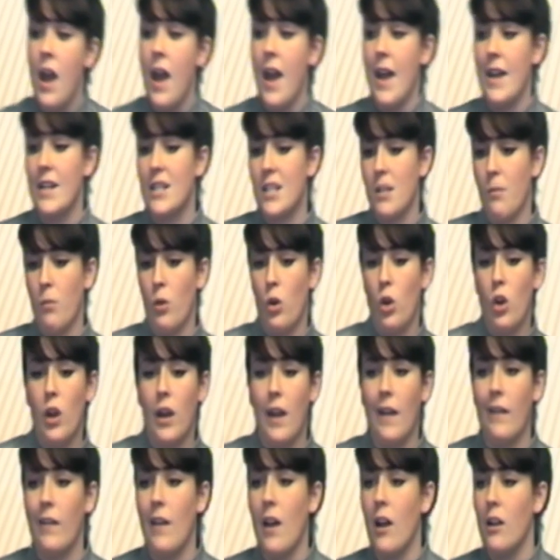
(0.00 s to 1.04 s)
It's someone
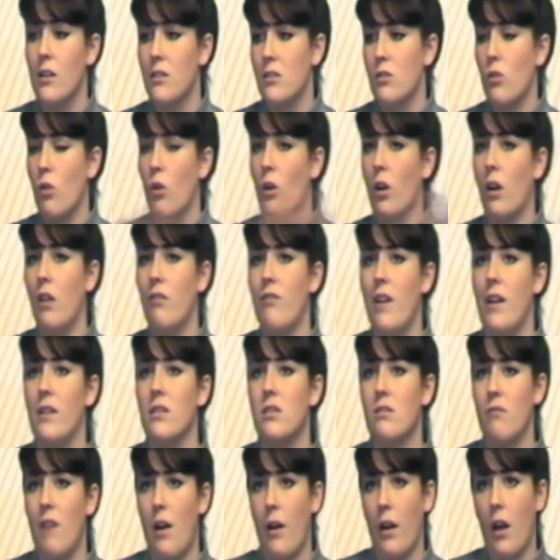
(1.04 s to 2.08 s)
looking at historical
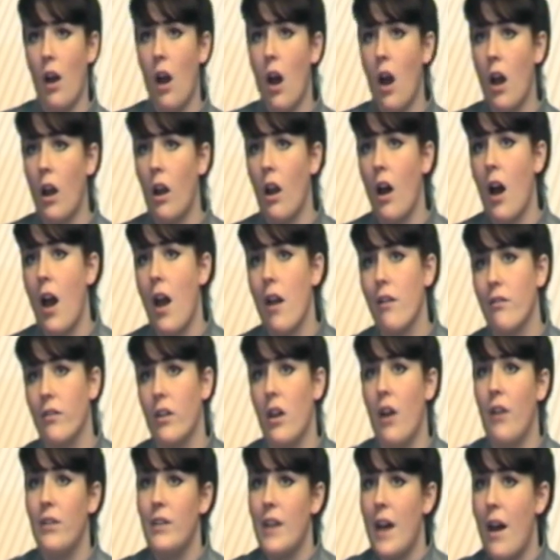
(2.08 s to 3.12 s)
events surrounding her life and
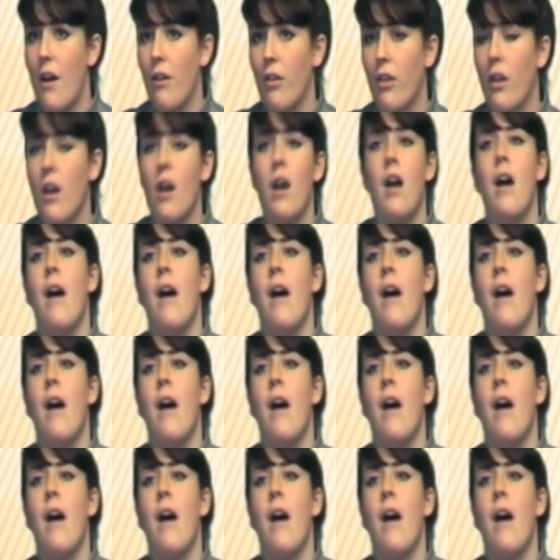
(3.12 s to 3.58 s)
her death